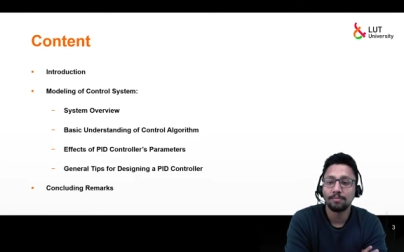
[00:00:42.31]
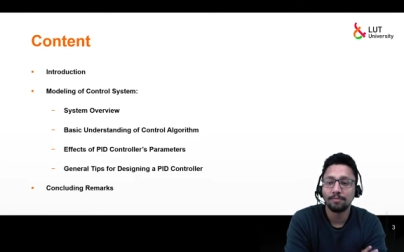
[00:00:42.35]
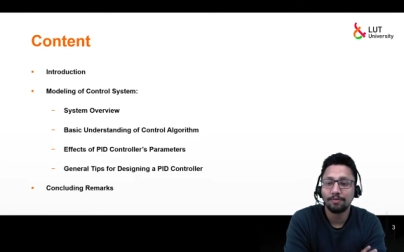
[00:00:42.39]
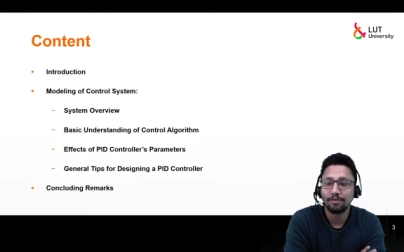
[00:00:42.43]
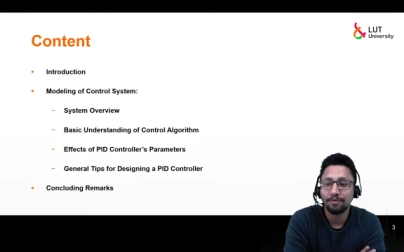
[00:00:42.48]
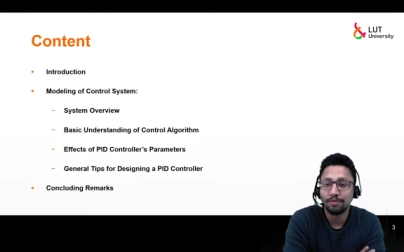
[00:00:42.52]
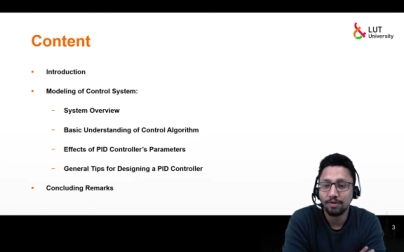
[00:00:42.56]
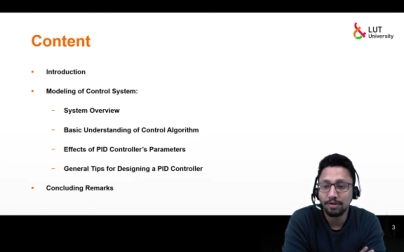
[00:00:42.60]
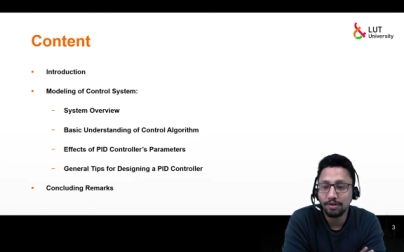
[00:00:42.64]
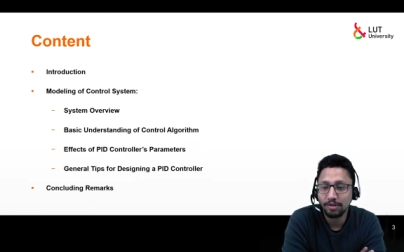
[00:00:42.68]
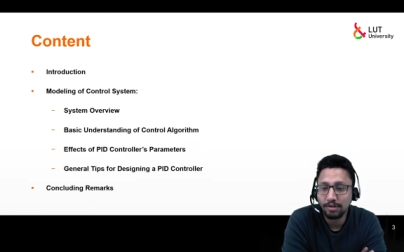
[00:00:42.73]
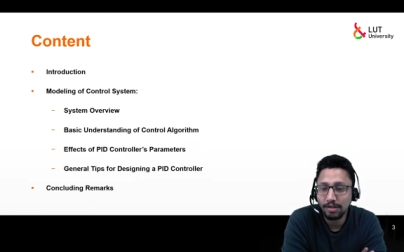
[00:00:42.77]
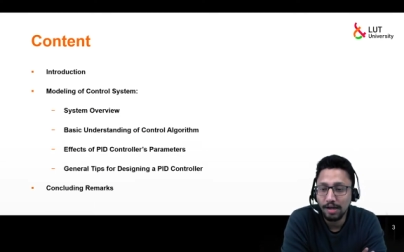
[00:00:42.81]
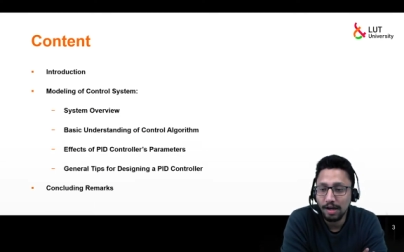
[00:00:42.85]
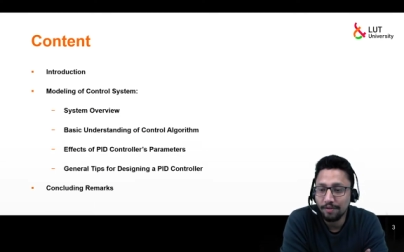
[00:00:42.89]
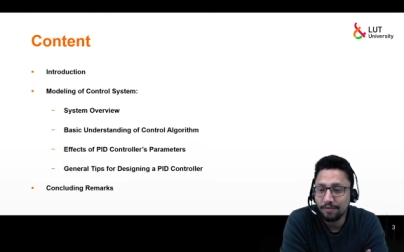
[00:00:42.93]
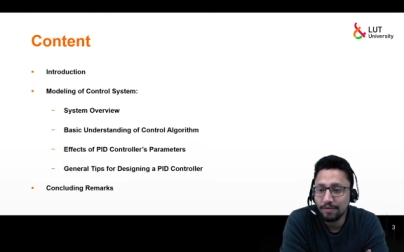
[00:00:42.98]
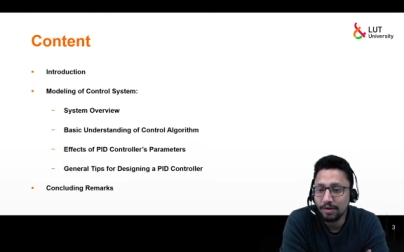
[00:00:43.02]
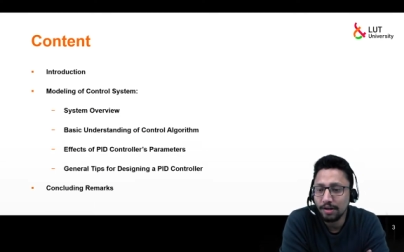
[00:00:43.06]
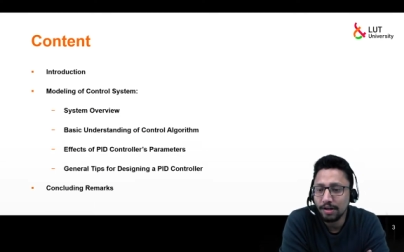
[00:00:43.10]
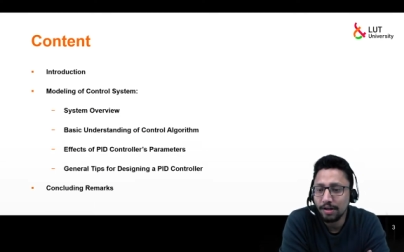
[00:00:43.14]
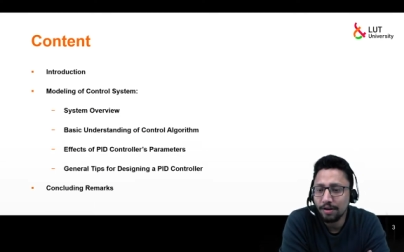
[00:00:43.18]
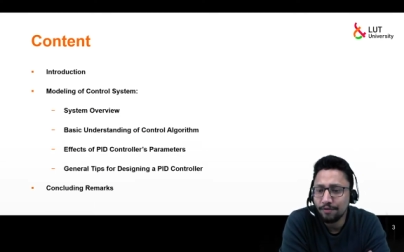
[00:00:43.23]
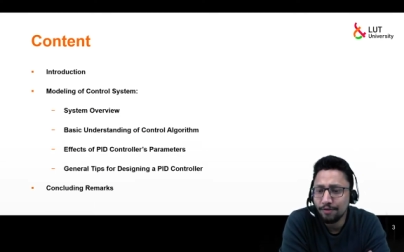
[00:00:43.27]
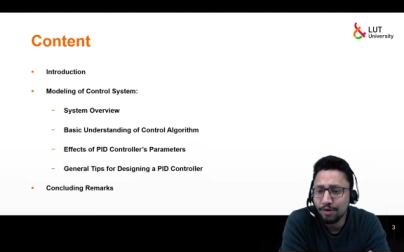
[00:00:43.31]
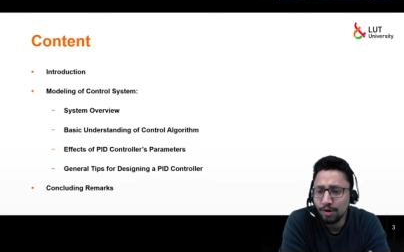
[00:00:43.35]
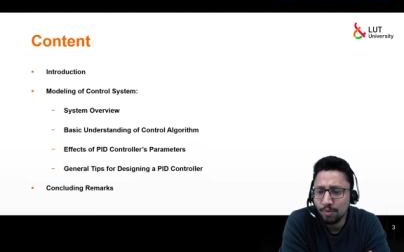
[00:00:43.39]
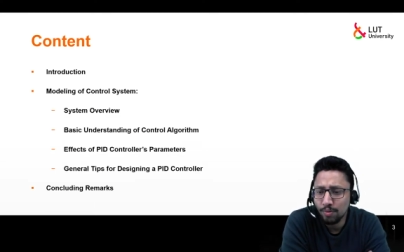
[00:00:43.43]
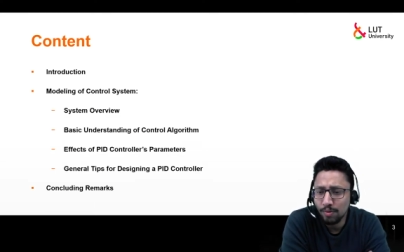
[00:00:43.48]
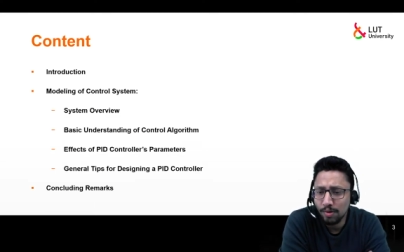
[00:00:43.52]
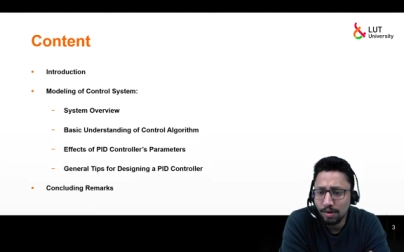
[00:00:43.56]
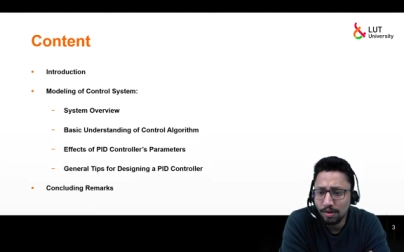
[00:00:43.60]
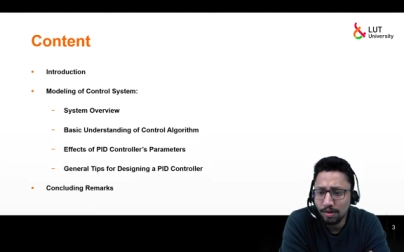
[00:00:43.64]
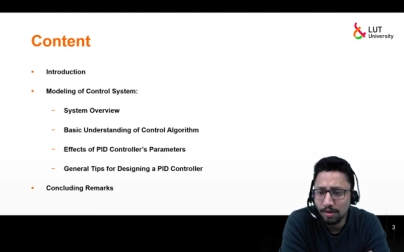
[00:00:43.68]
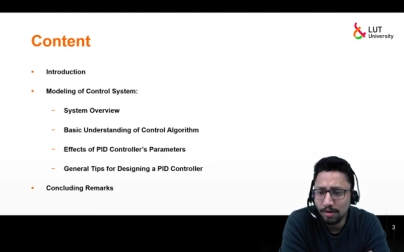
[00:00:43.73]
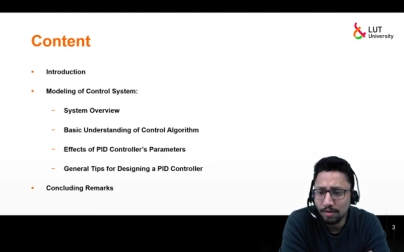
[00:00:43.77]
first I will give you
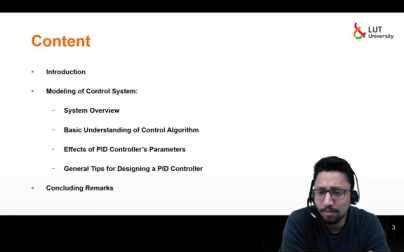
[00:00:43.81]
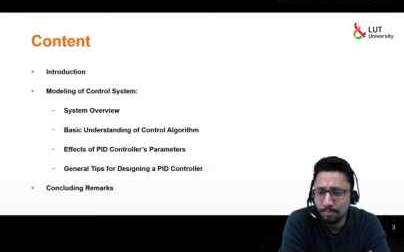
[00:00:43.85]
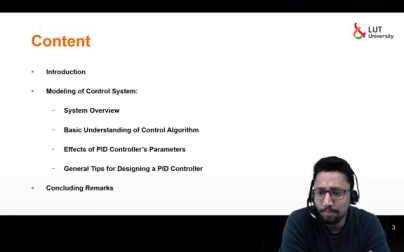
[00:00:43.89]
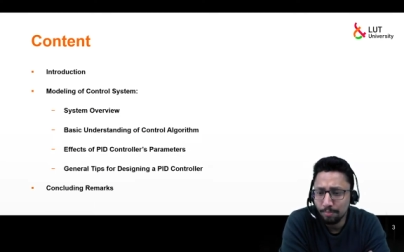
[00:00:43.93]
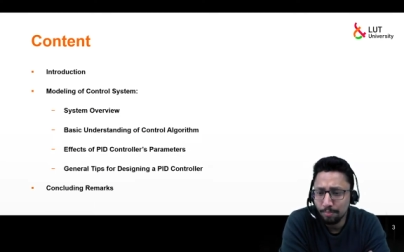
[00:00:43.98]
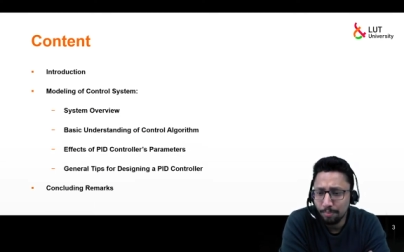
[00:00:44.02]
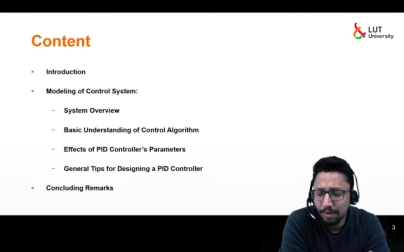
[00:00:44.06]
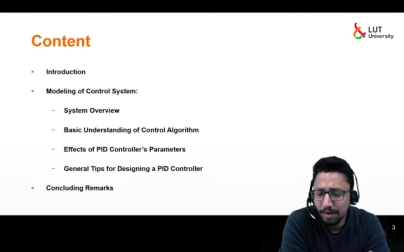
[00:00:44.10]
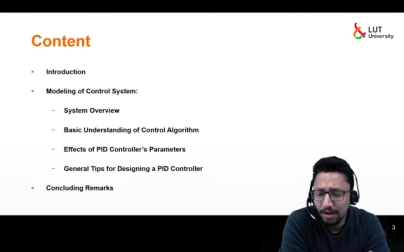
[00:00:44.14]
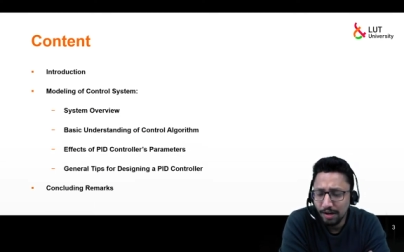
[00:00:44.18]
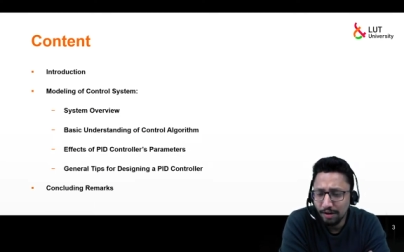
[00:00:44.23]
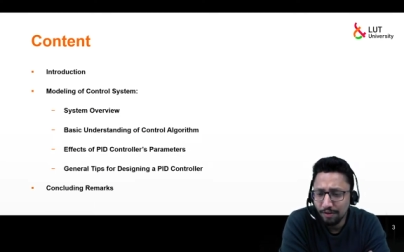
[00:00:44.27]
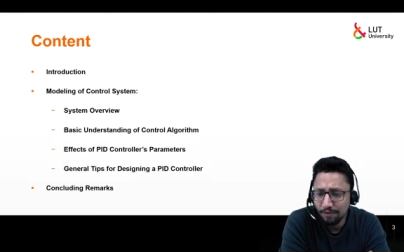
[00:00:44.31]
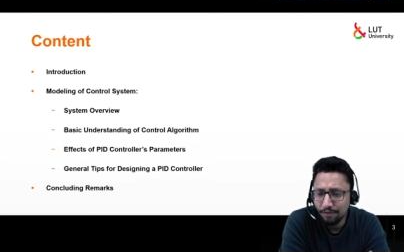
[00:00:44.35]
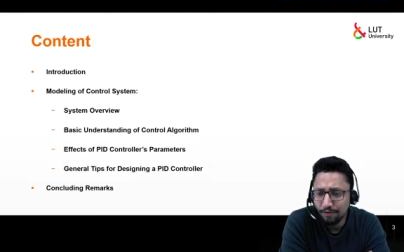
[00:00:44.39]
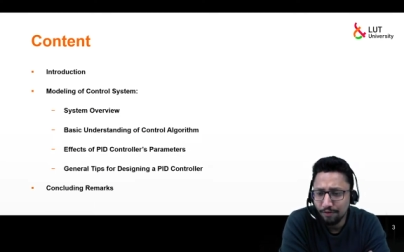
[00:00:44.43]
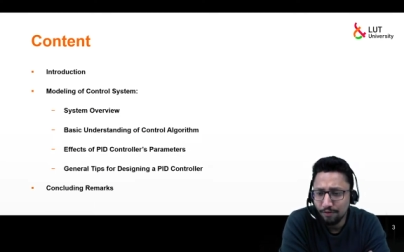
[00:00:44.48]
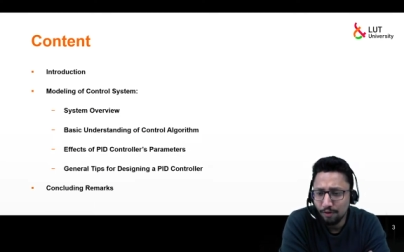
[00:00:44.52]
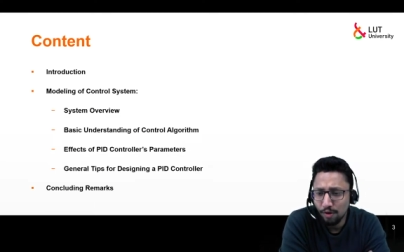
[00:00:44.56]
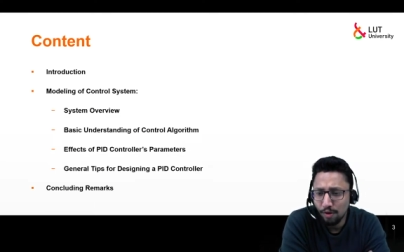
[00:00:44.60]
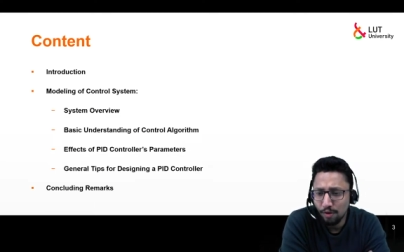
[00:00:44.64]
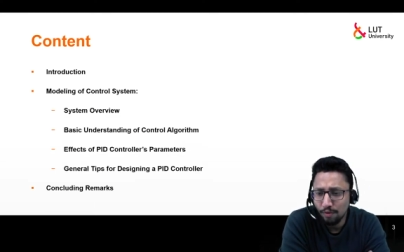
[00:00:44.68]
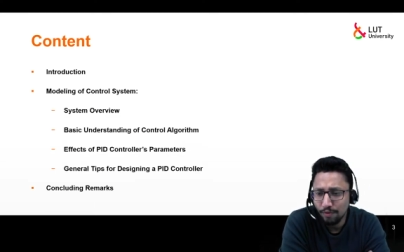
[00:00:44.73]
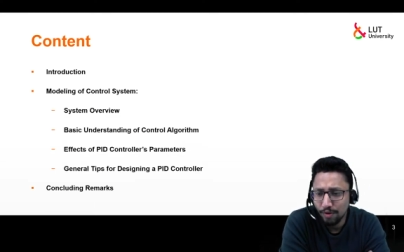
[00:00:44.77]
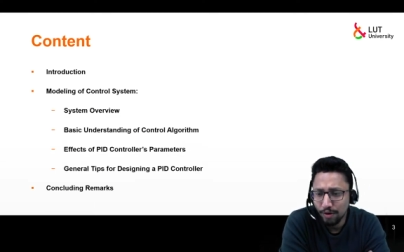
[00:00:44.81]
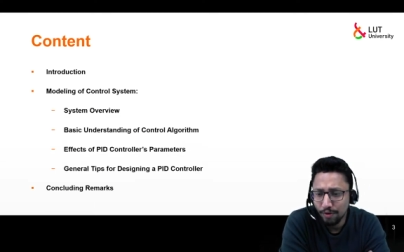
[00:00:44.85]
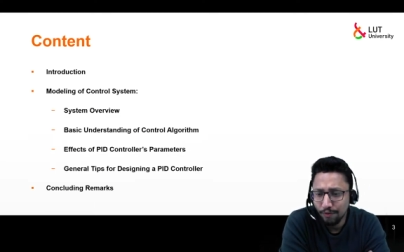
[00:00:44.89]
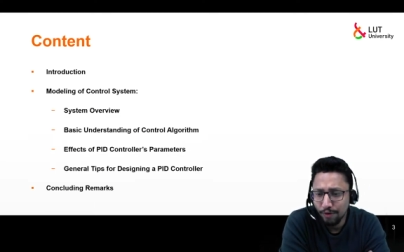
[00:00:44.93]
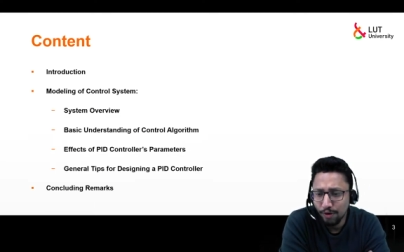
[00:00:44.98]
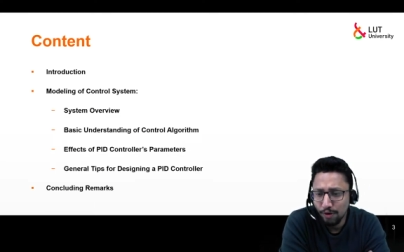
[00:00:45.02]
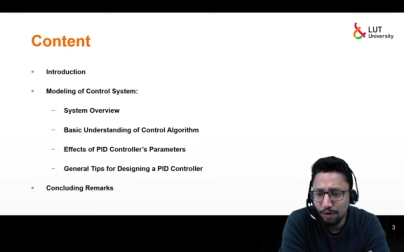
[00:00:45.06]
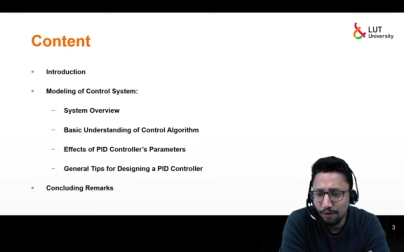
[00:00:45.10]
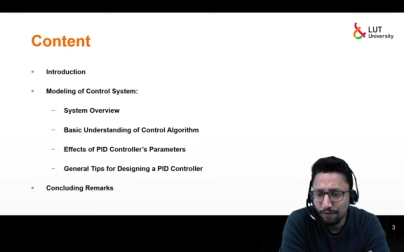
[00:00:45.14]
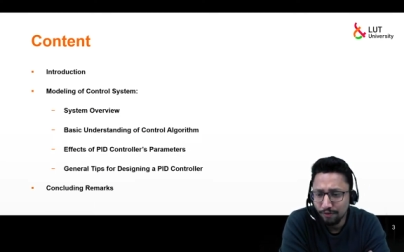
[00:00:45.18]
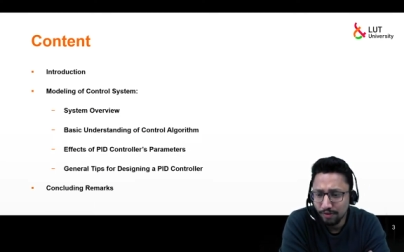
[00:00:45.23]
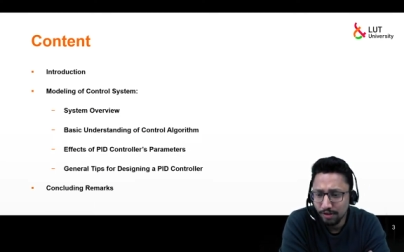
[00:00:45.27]
a brief
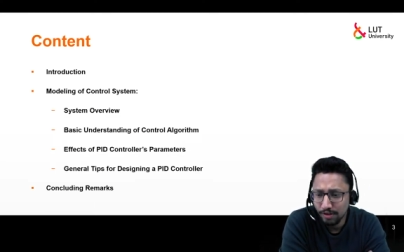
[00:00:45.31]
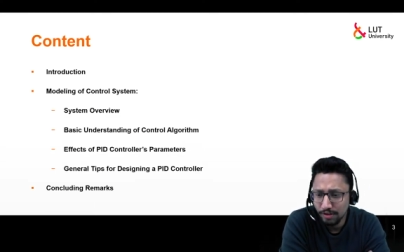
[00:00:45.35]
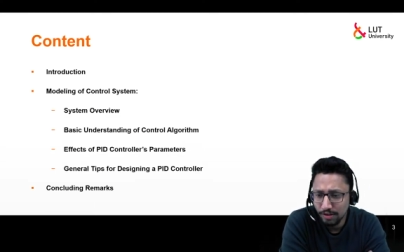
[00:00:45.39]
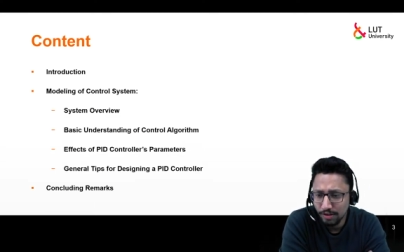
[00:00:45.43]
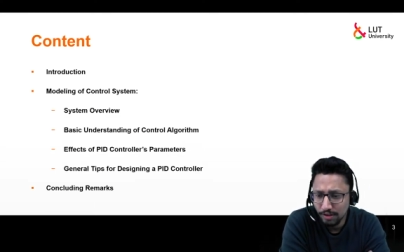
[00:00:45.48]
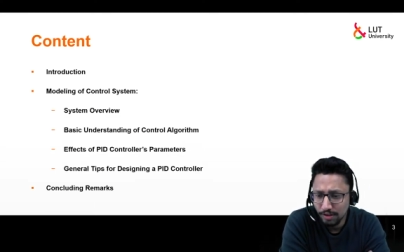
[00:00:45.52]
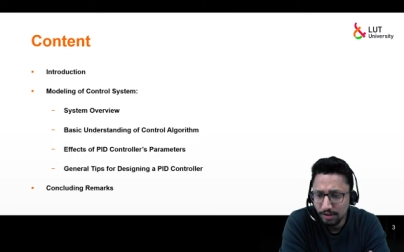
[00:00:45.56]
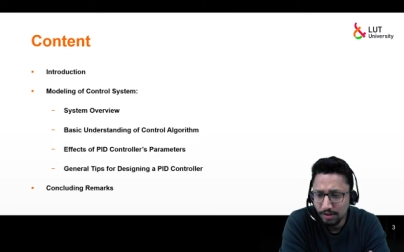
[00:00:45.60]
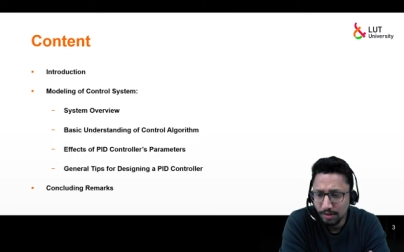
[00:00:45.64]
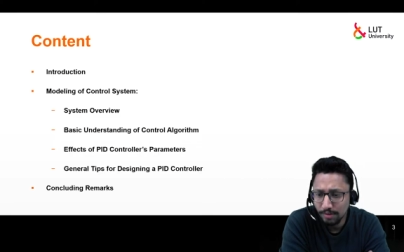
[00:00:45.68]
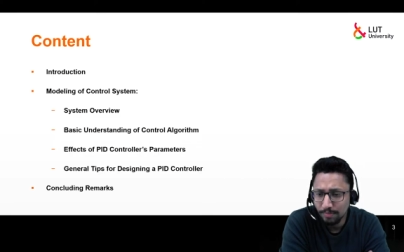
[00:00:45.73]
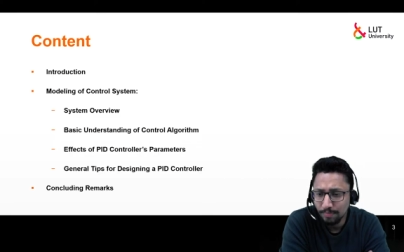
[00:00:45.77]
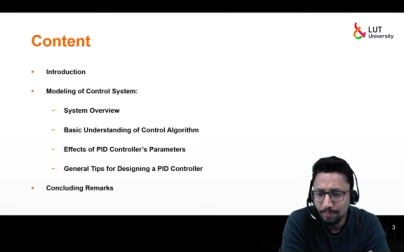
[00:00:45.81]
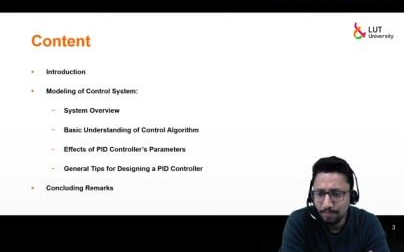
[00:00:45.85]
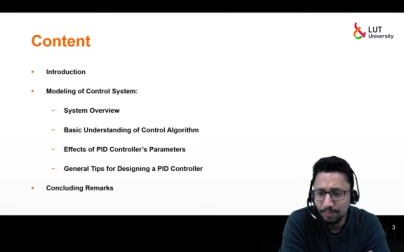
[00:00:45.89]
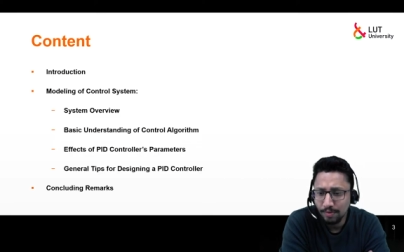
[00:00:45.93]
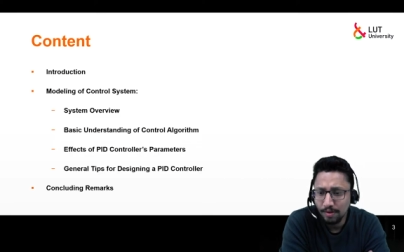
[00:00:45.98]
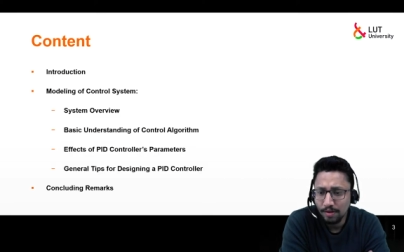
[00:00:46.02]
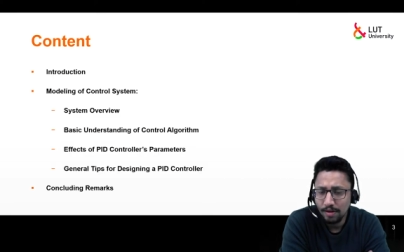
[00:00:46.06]
overview of the system